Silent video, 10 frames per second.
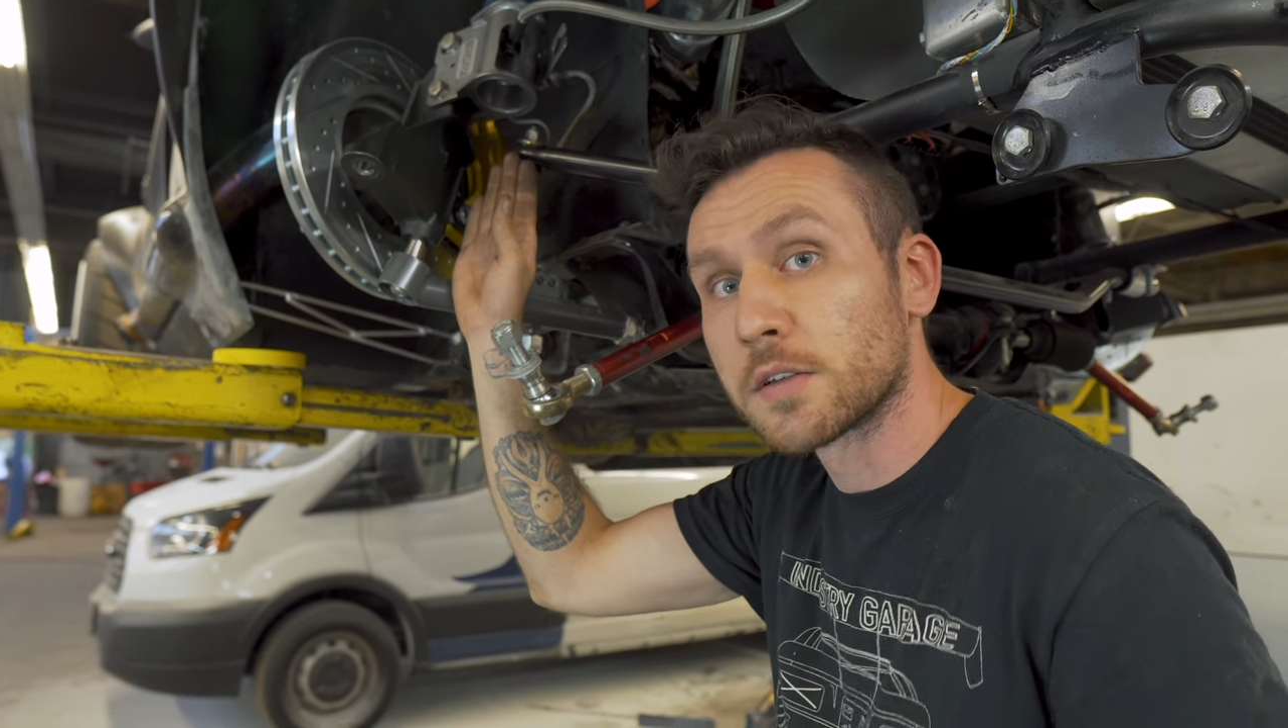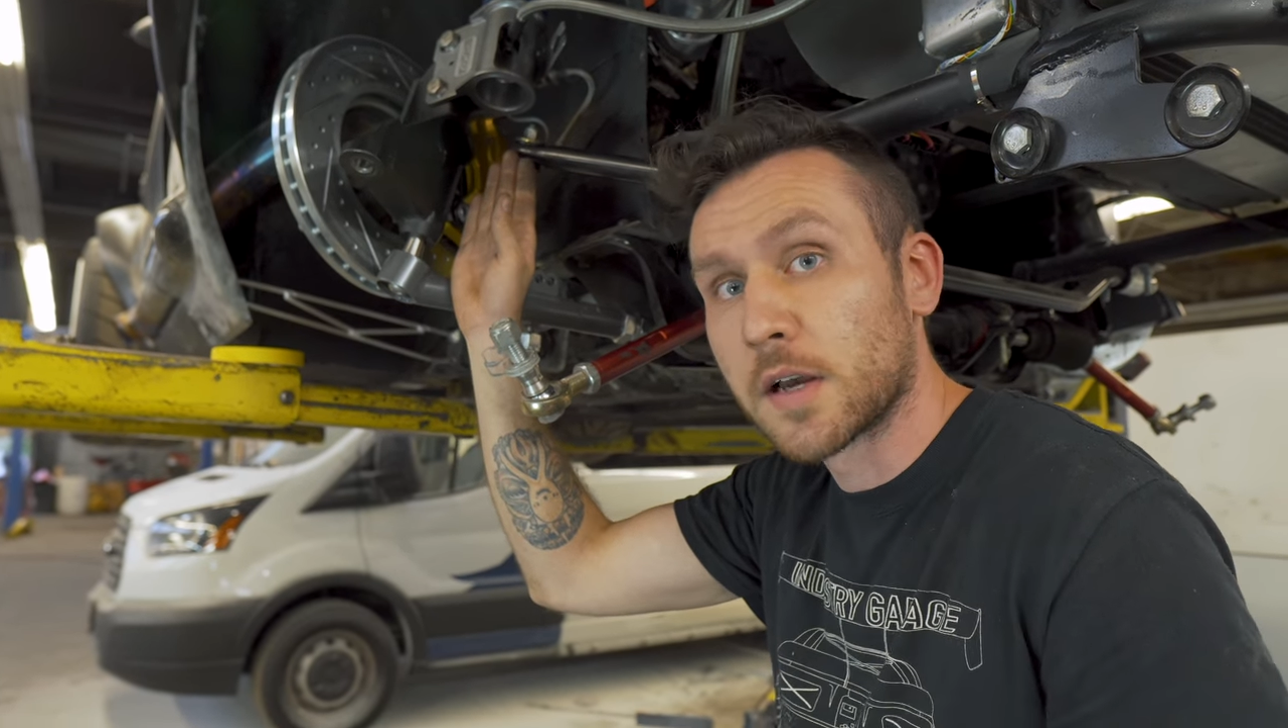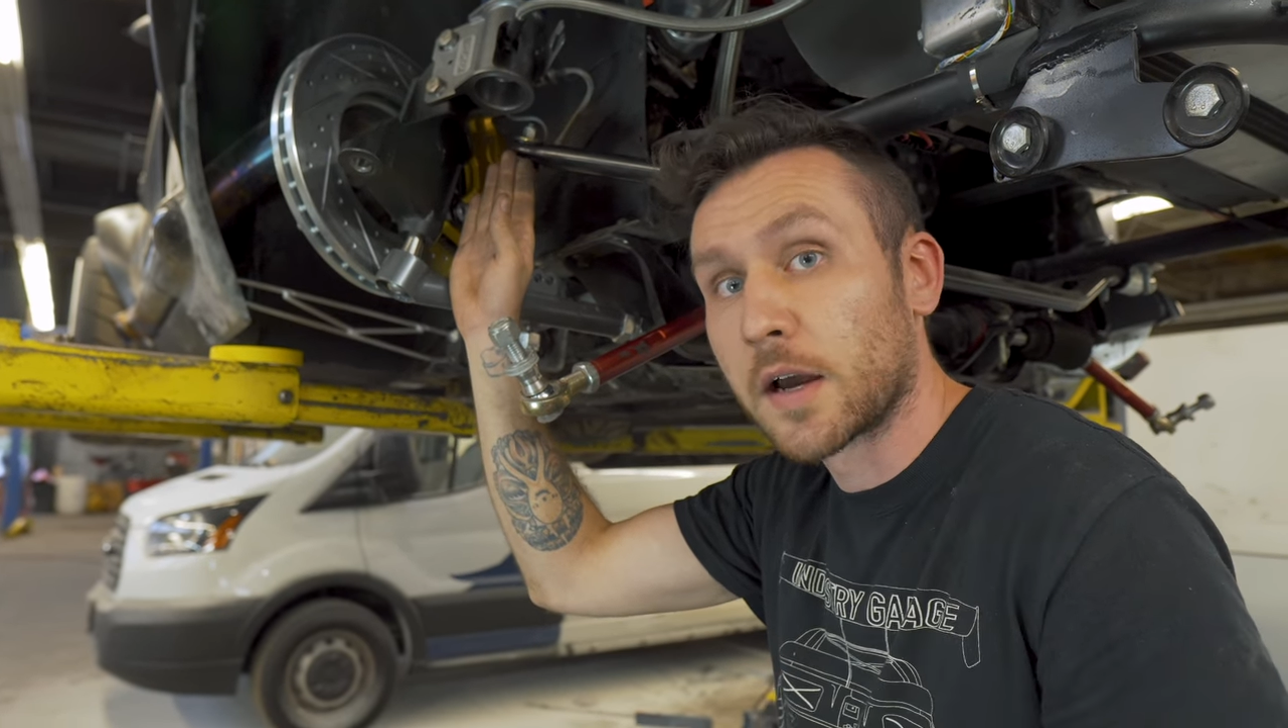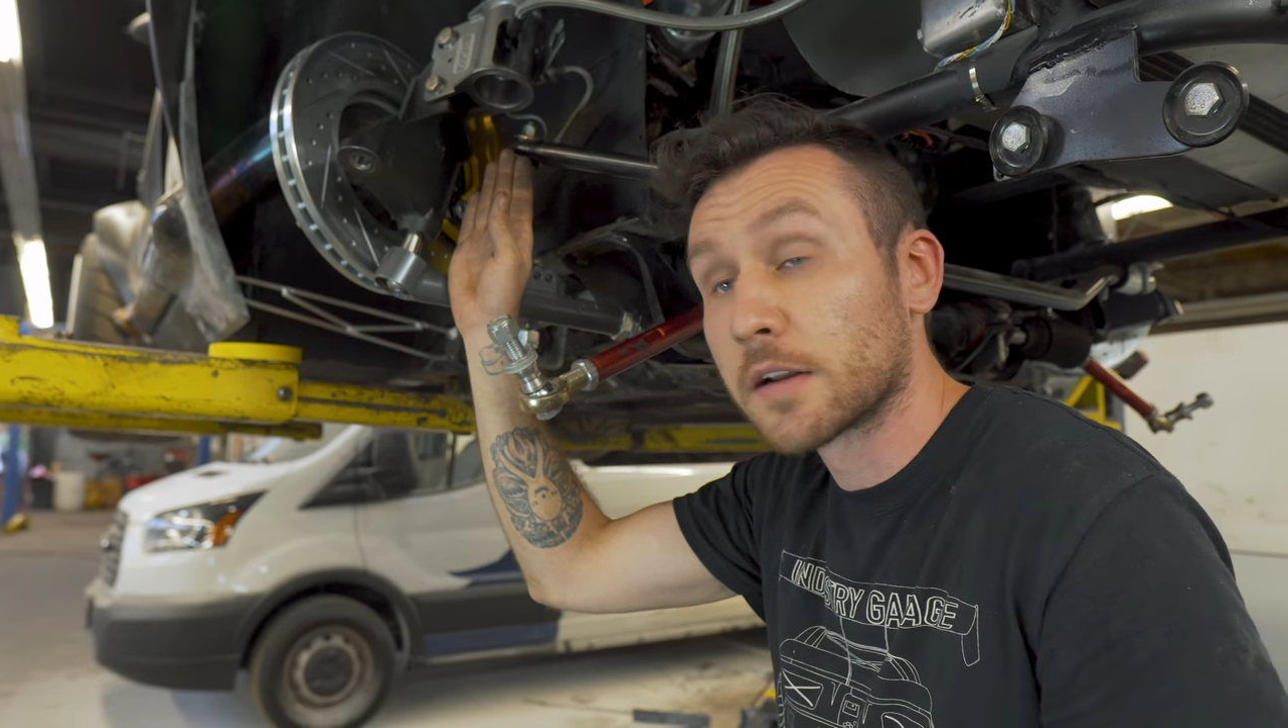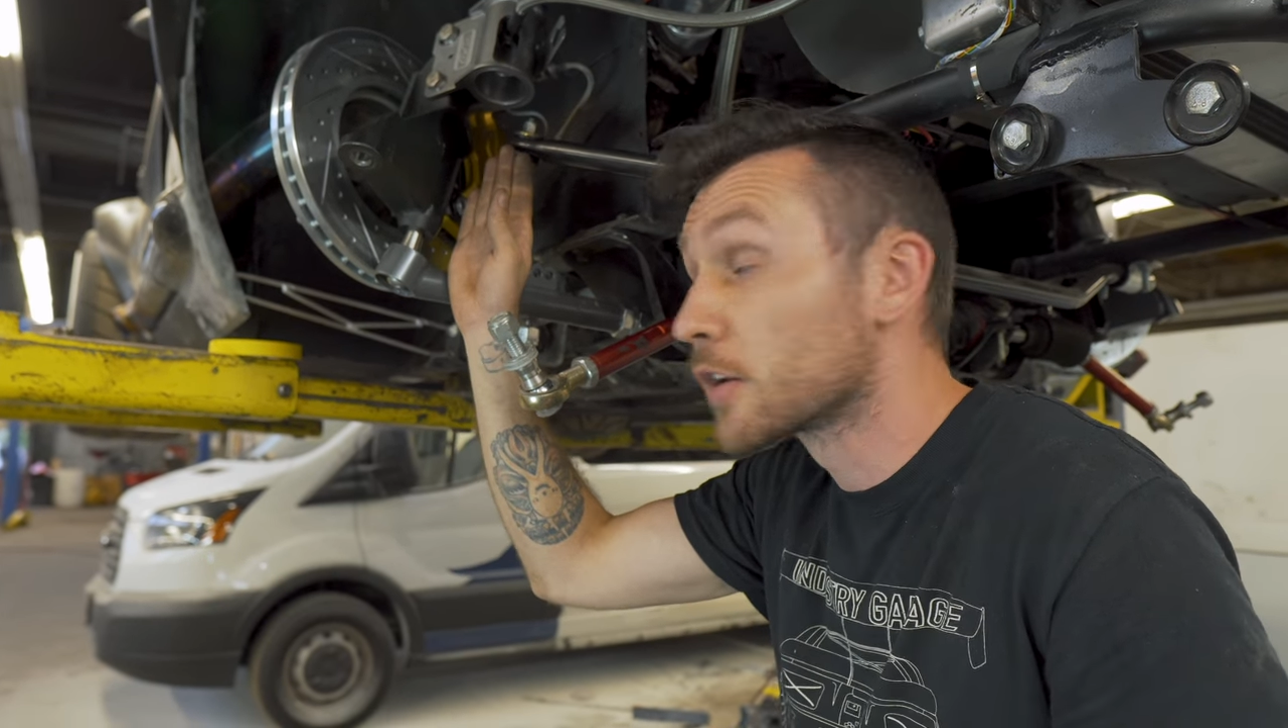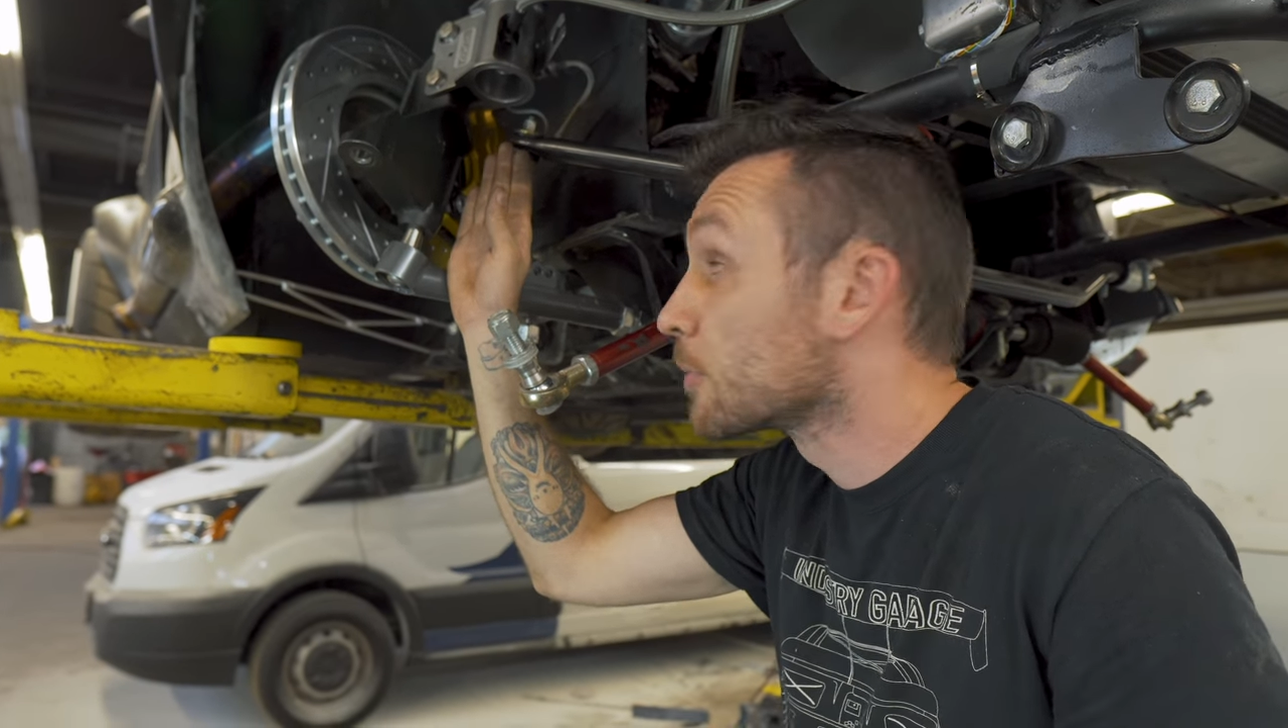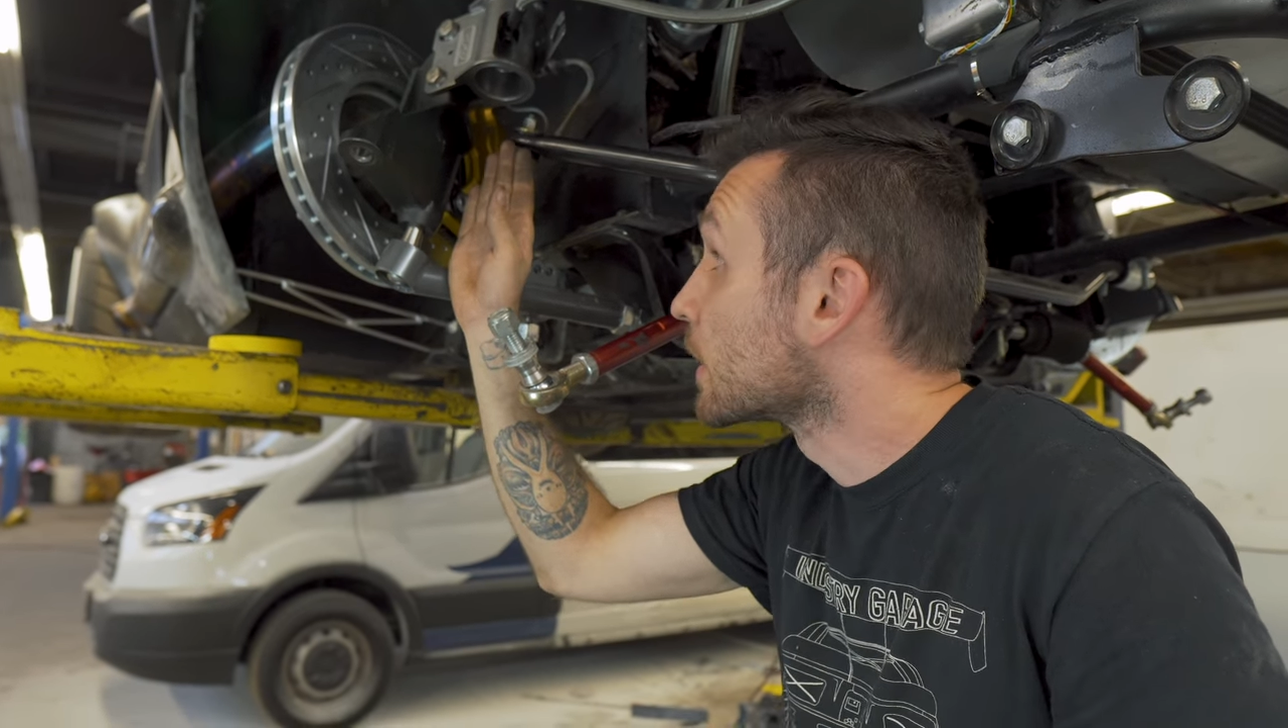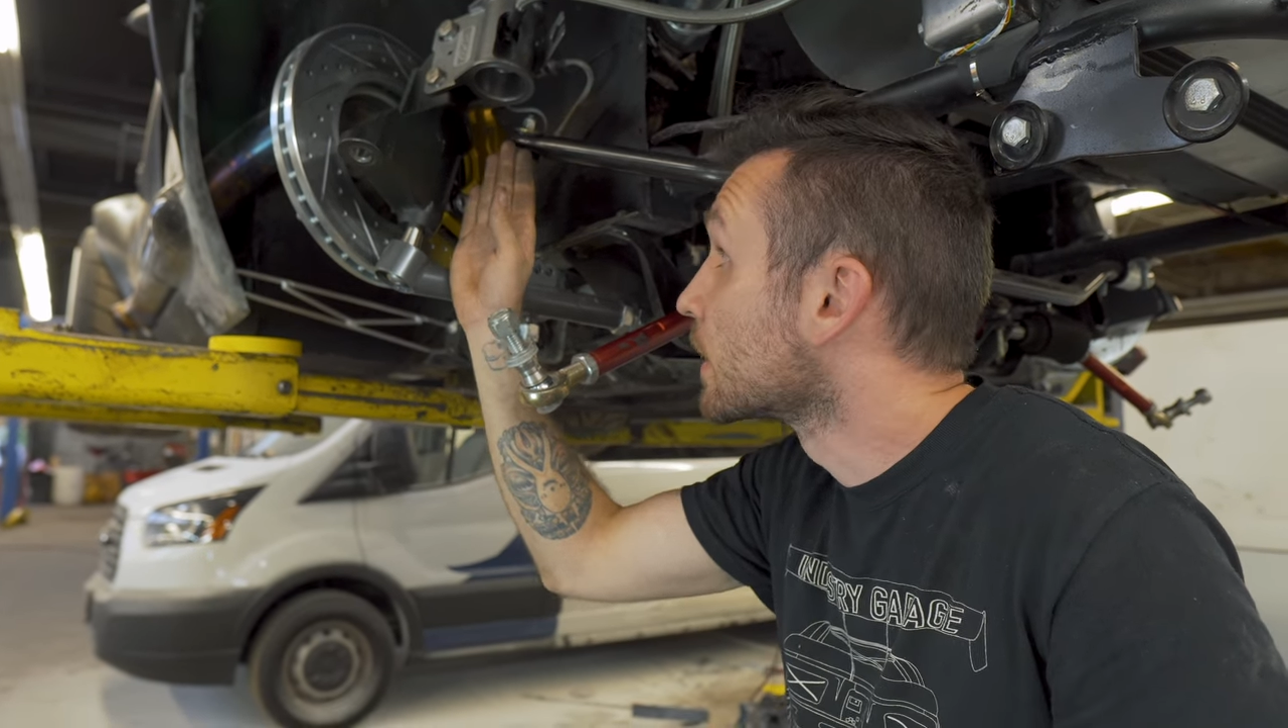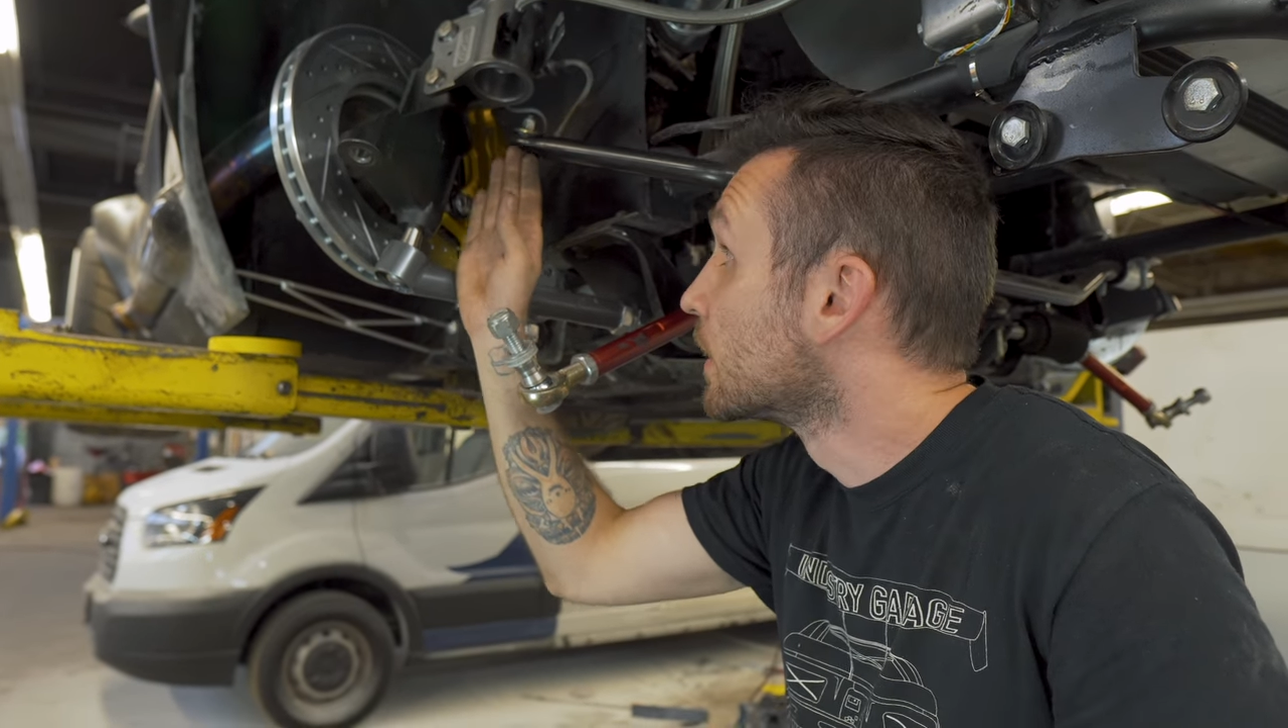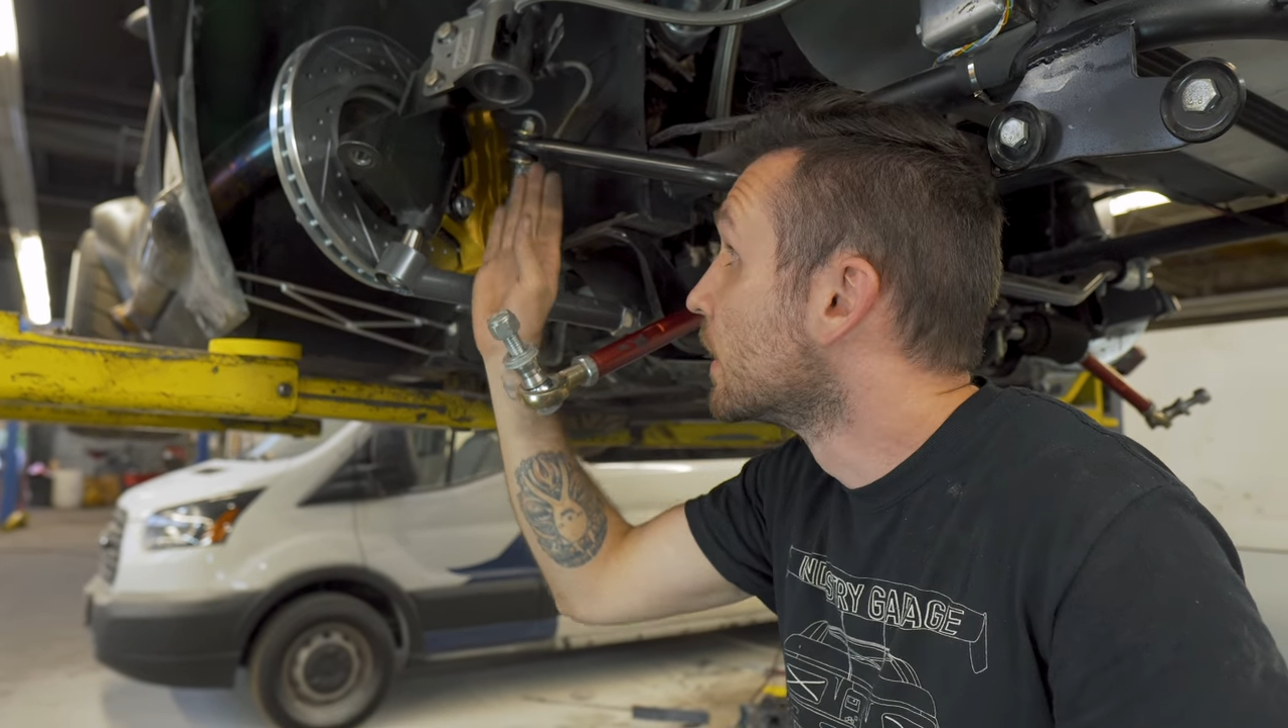side a little bit.